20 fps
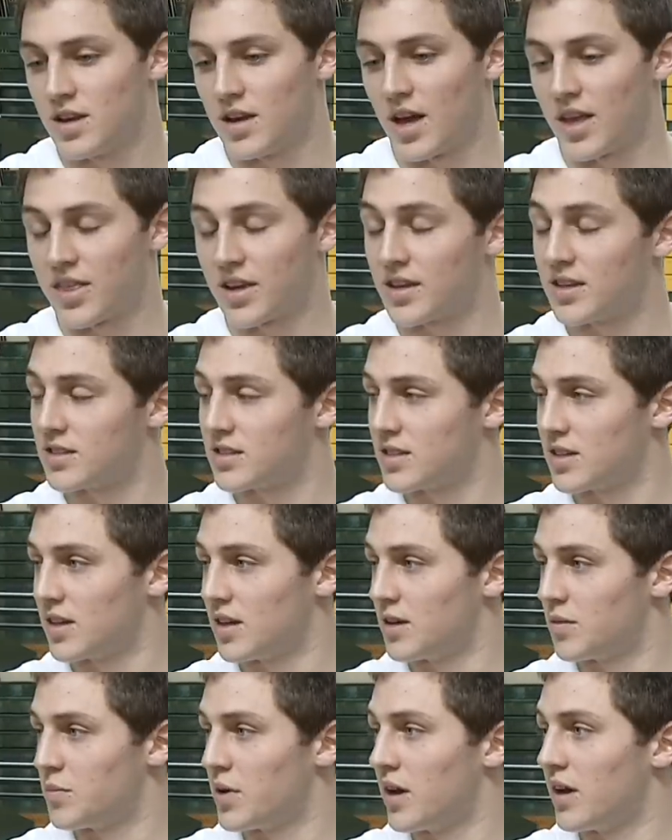I think it's
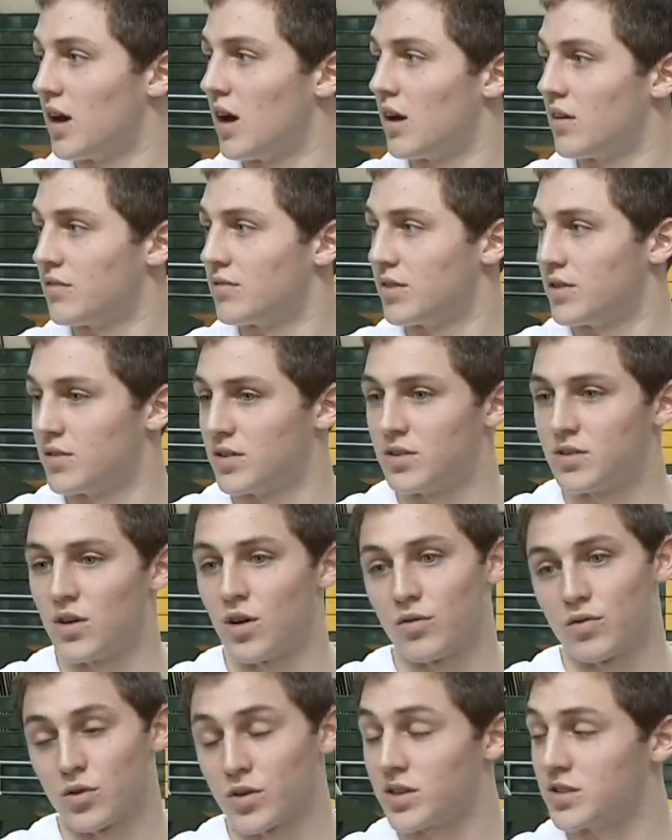going to pay off, and
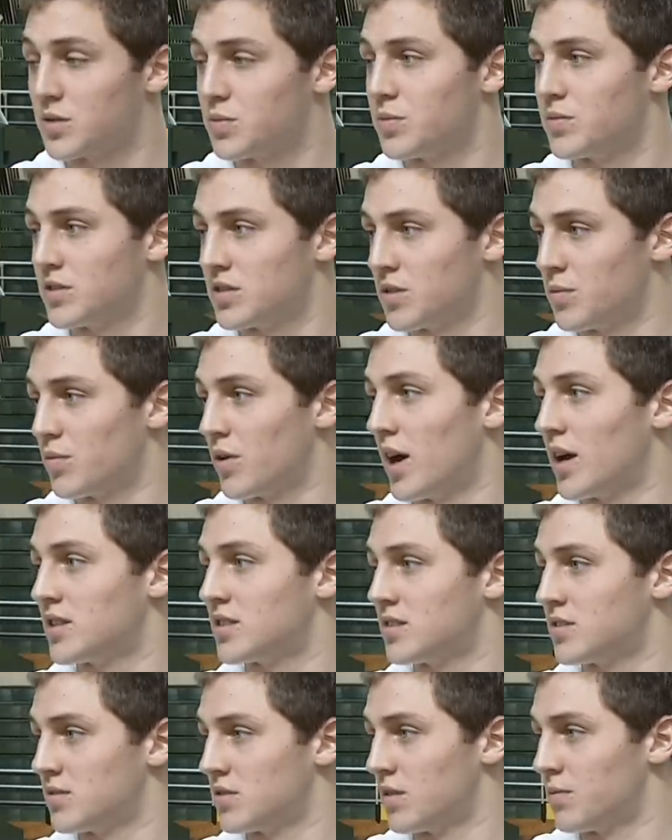hopefully we can
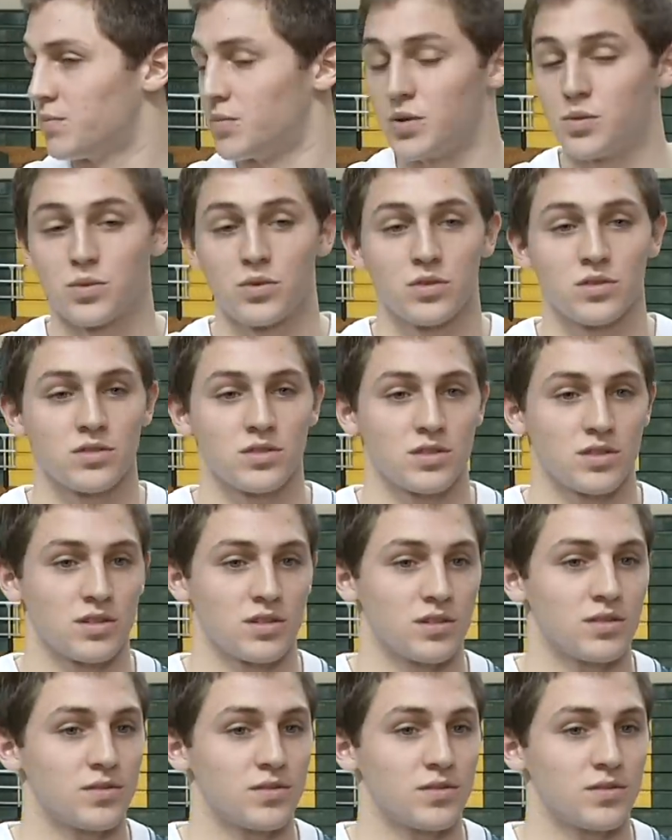surprise some people. So,